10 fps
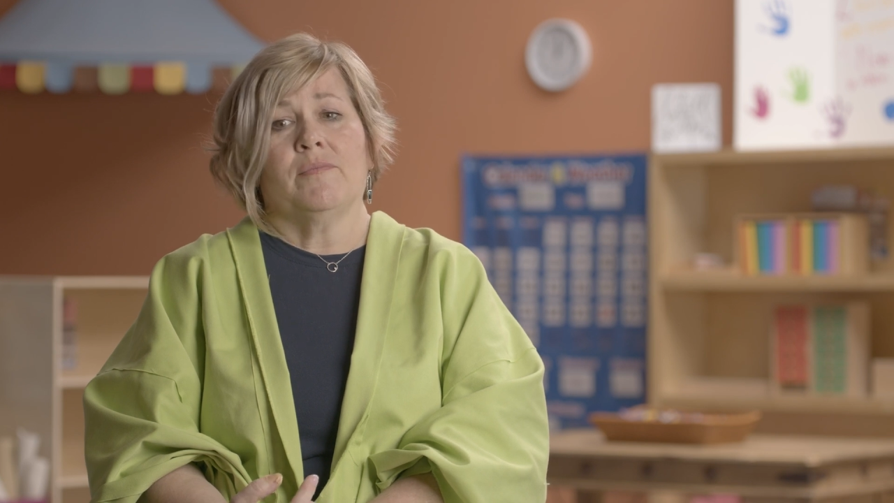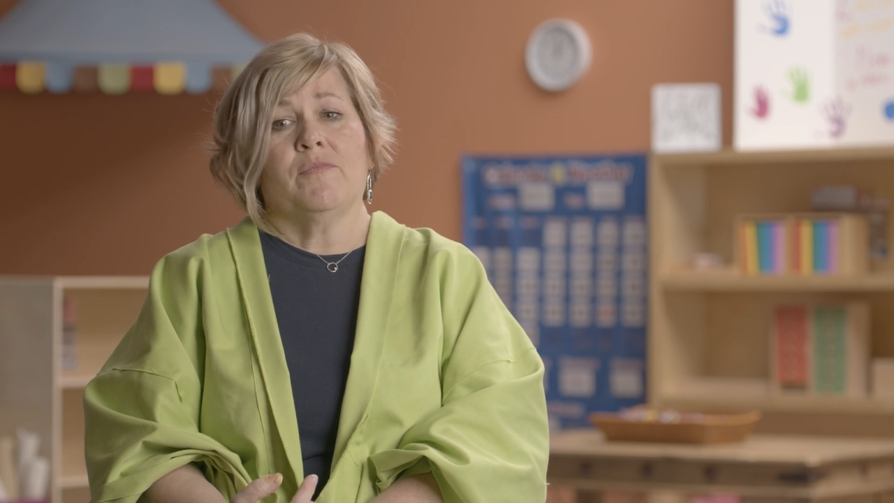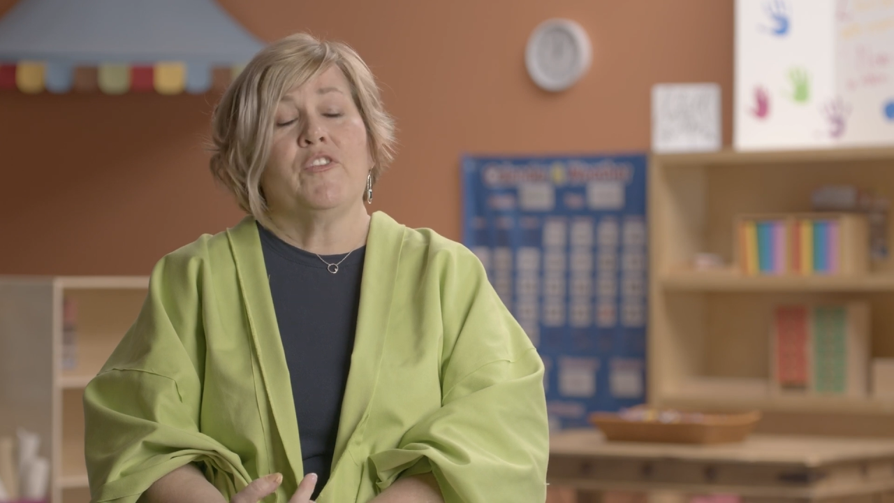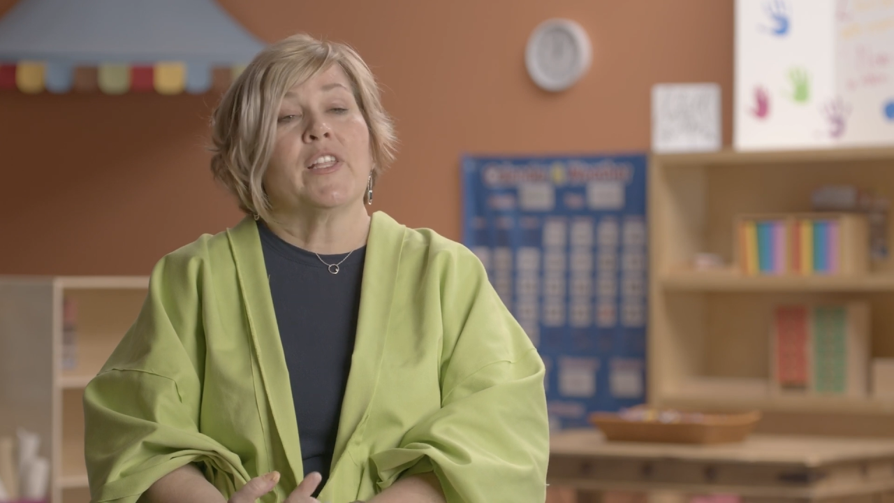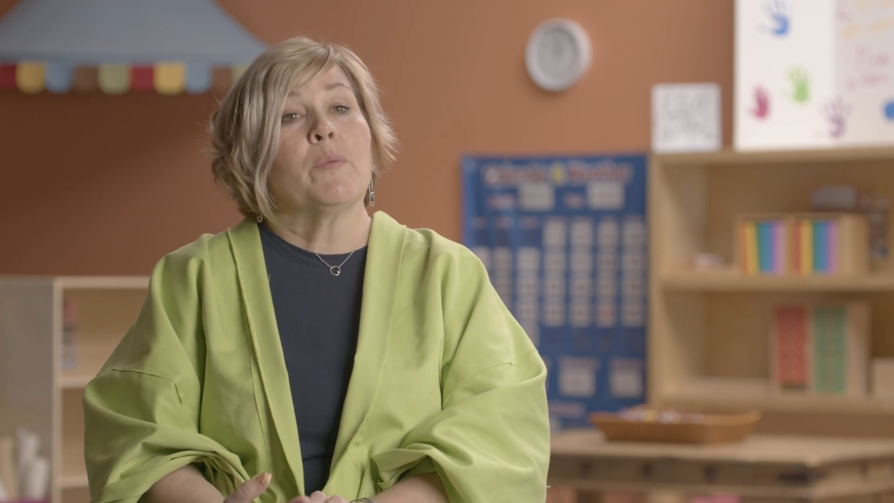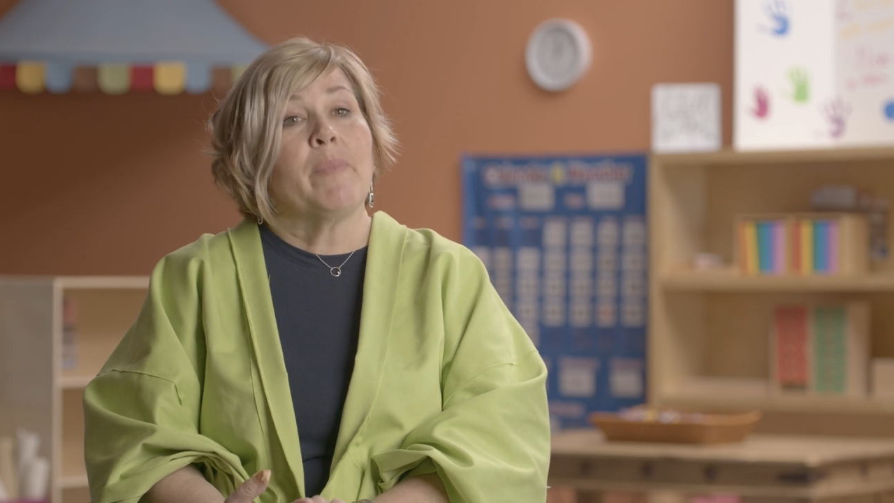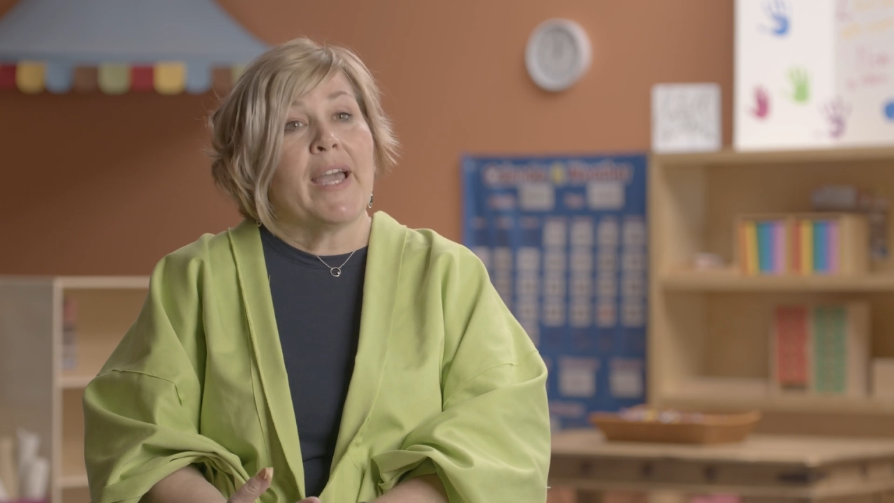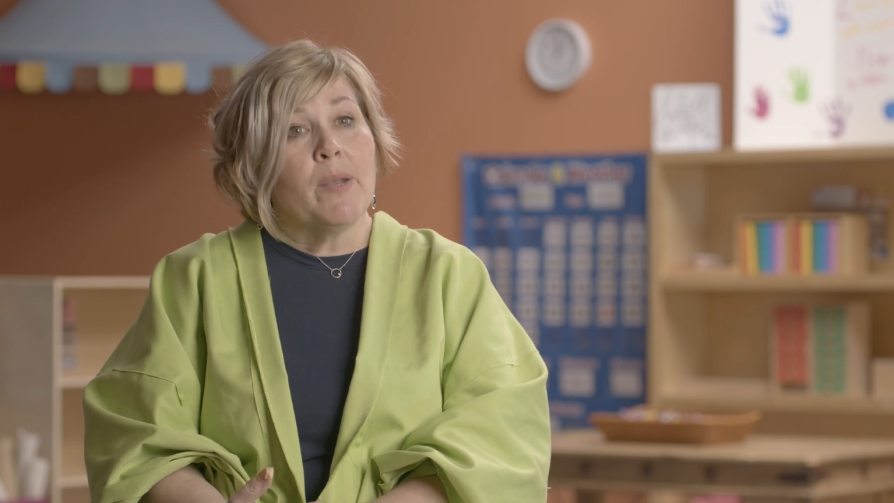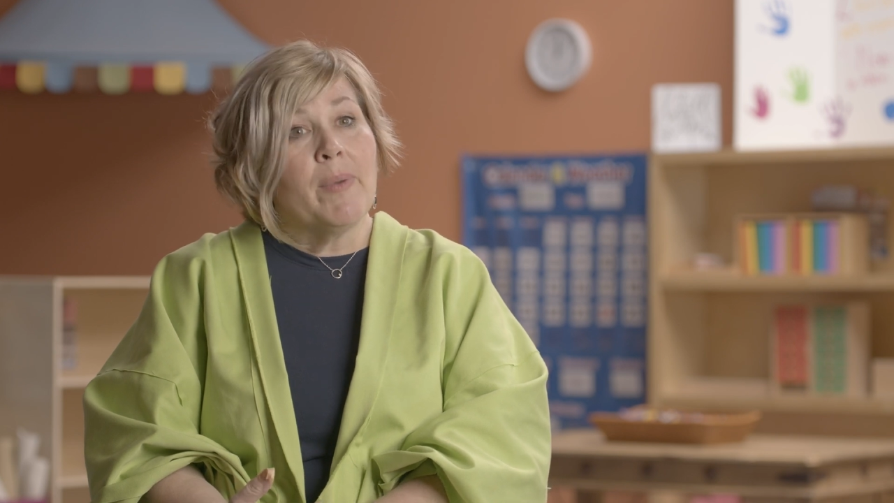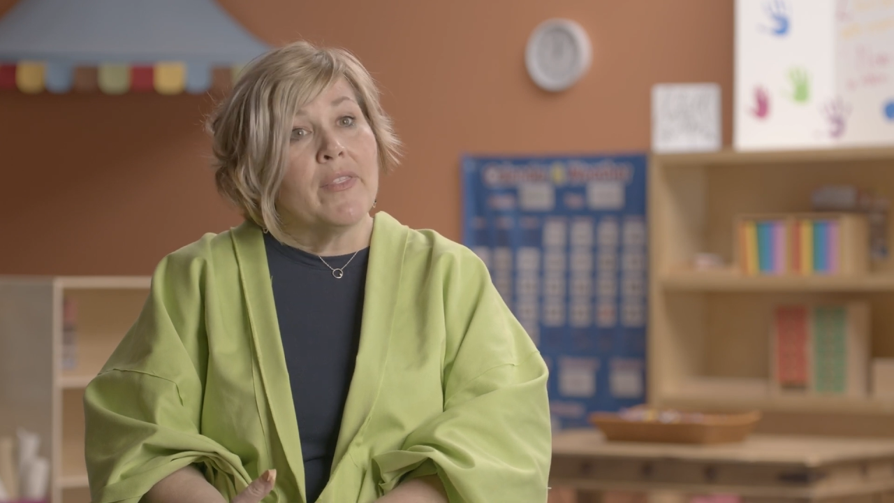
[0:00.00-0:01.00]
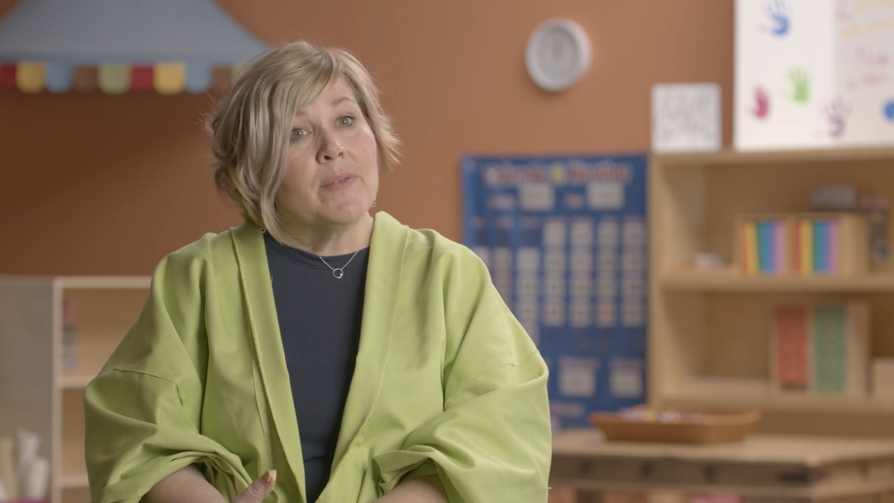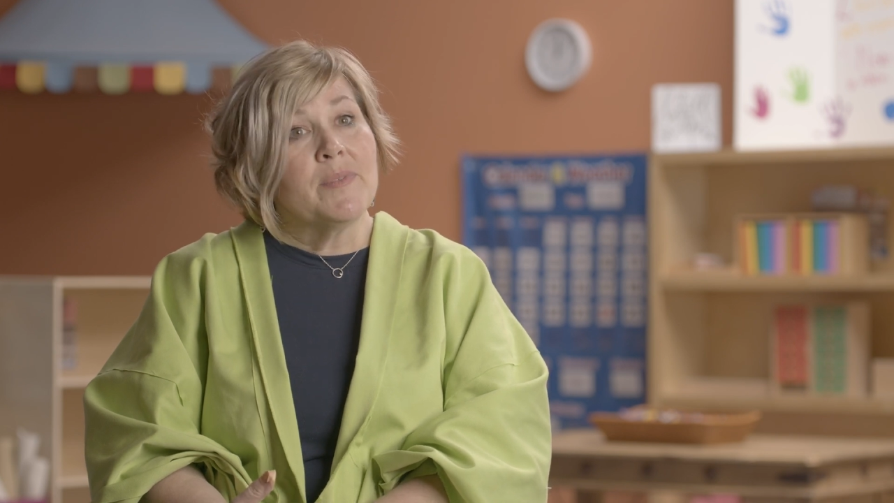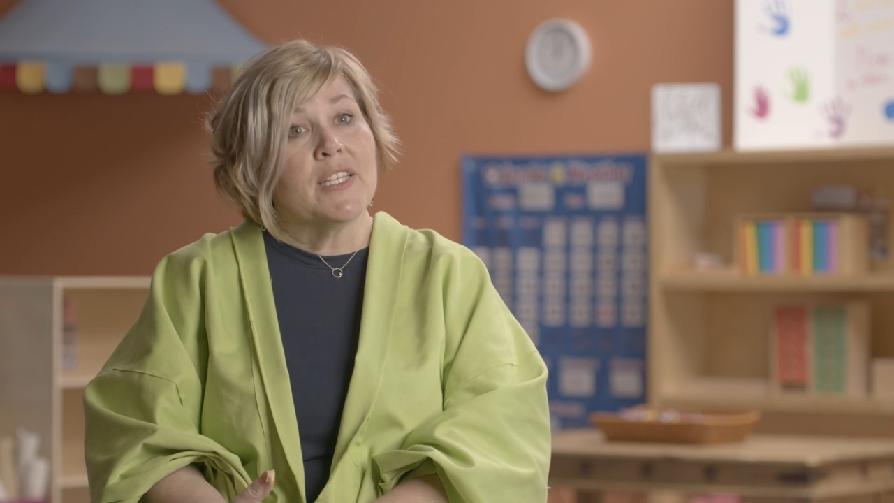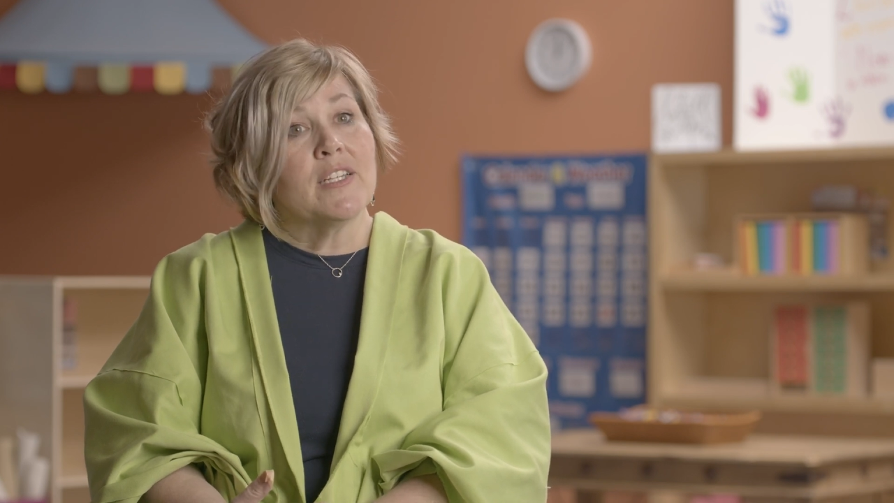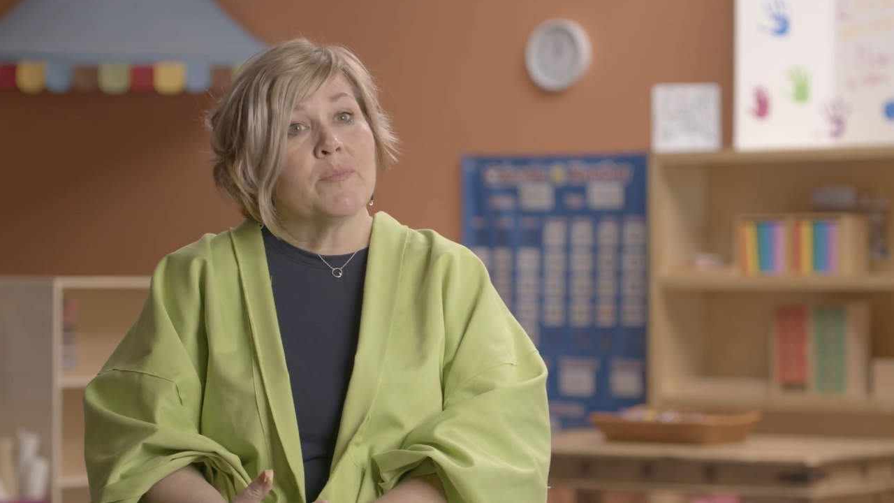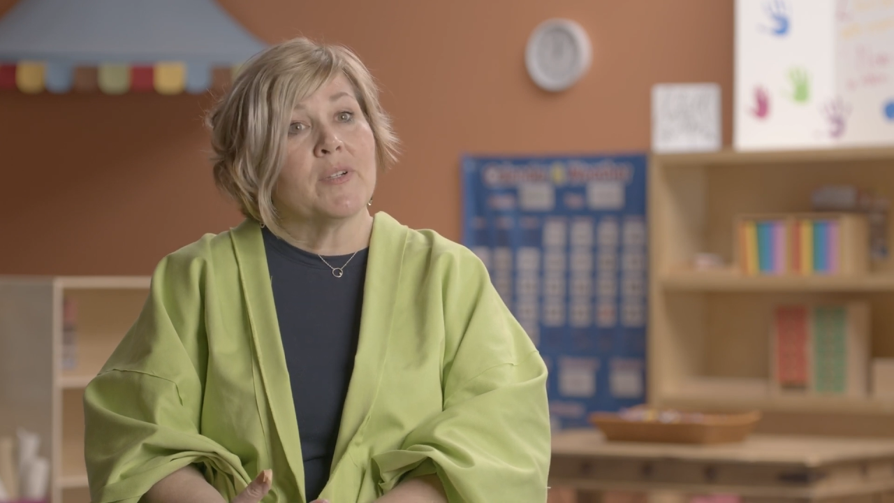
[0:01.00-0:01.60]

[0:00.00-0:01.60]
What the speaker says: feeling bad about themselves